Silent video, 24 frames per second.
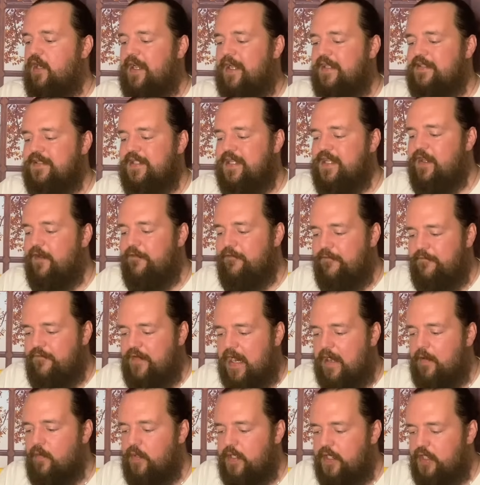I see a
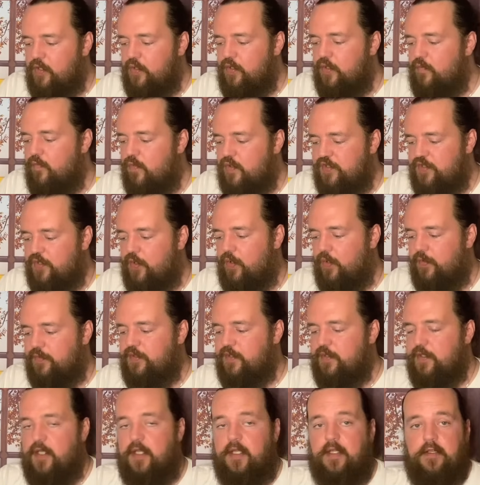very good result